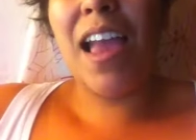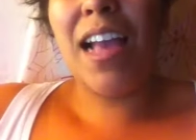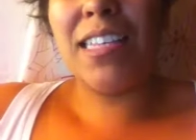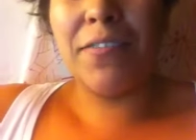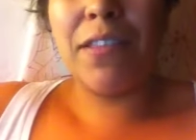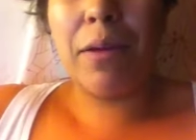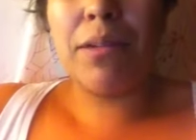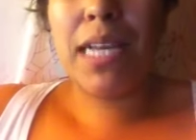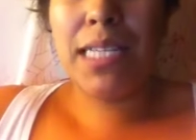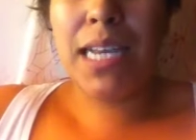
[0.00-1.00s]
as if they
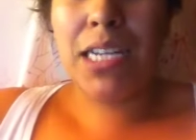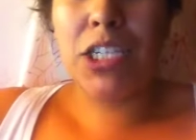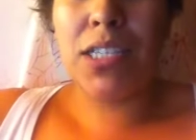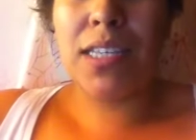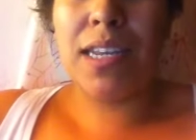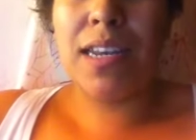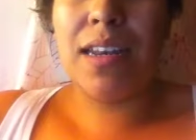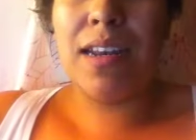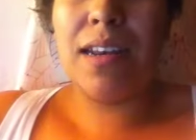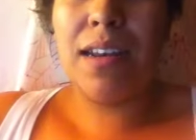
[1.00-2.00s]
were Tessie
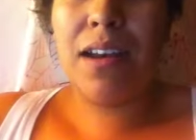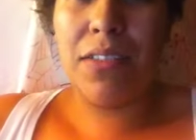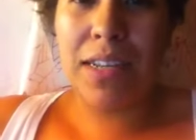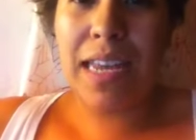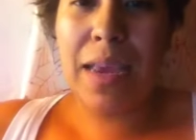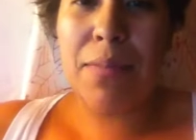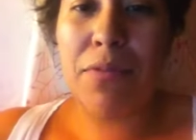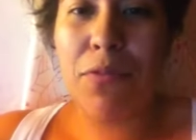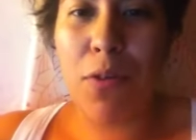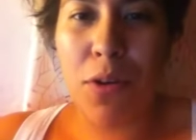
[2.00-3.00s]
Hutchinson on the day
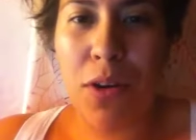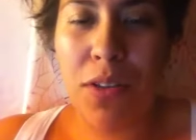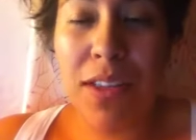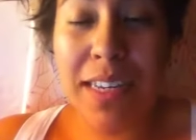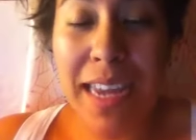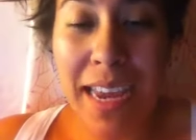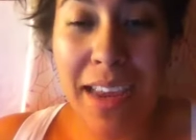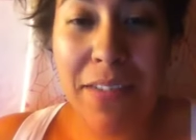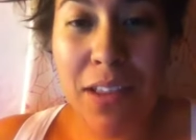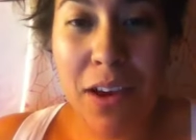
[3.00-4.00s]
before, on the day
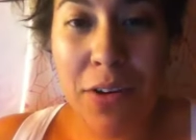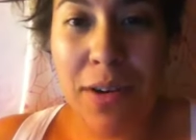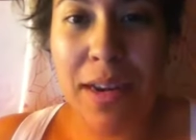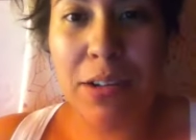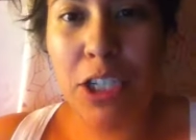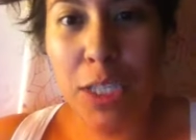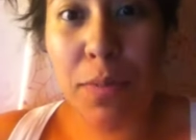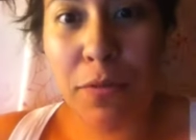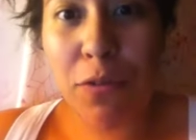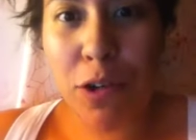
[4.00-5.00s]
of the lottery, just
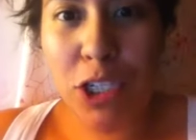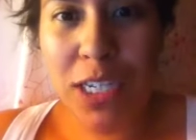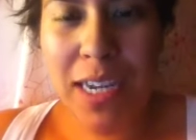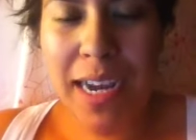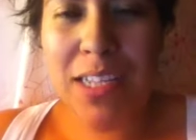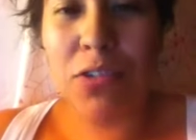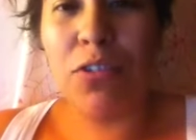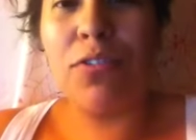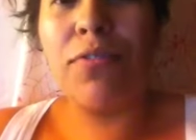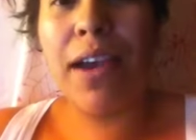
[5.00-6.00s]
before she died. So
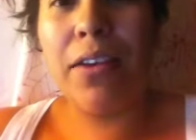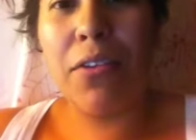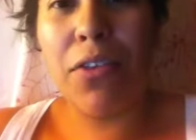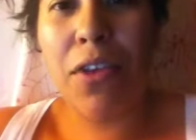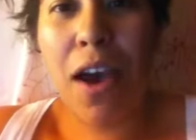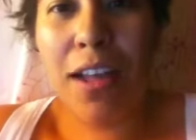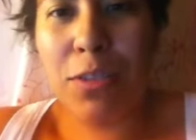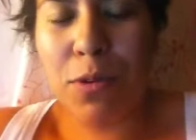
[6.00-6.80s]
her final thoughts,